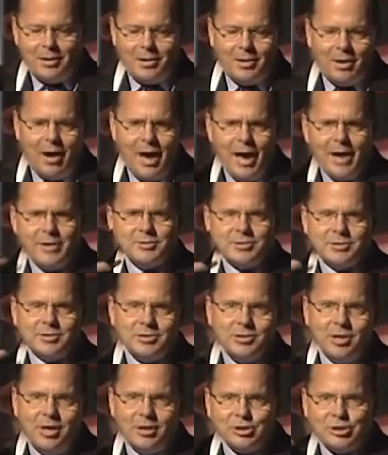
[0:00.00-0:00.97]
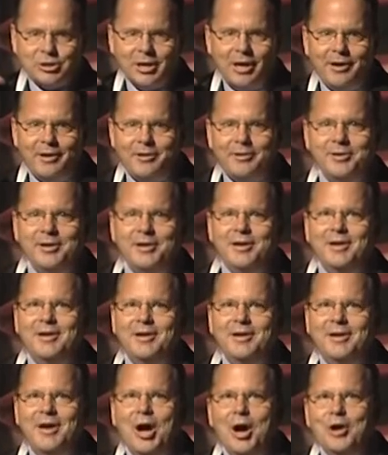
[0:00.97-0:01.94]
How does a young child
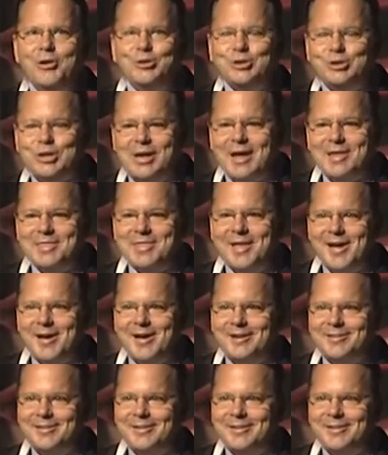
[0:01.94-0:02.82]
understand that